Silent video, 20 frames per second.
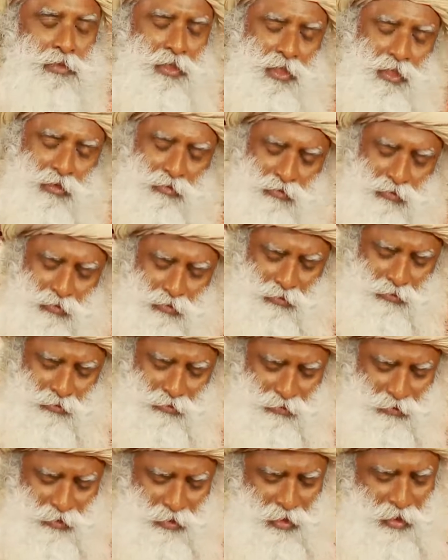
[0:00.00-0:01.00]
If
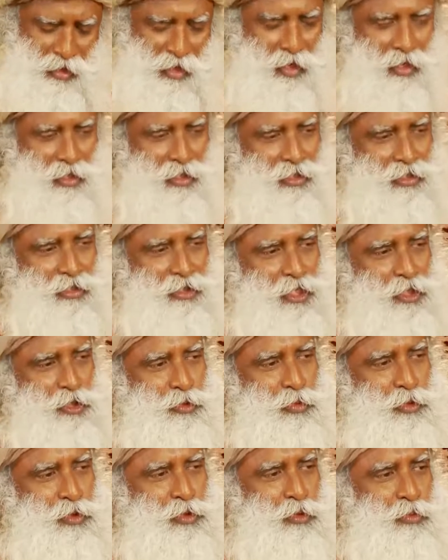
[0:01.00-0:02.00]
you are in touch
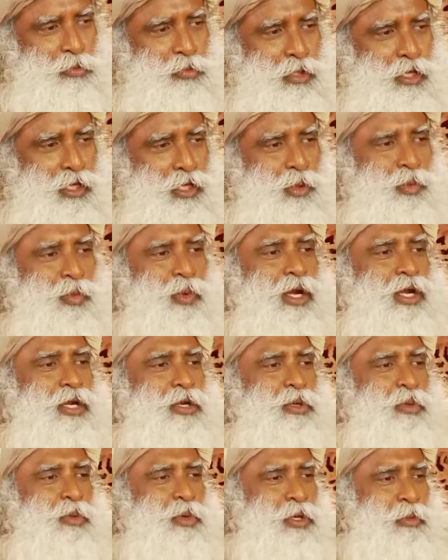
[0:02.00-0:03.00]
with your being, why do
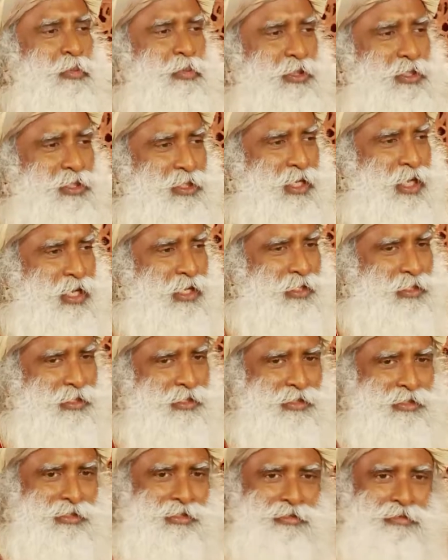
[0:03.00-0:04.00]
you want a
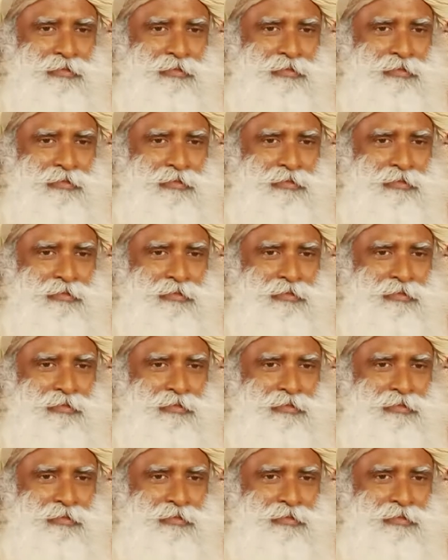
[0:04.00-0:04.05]
personality?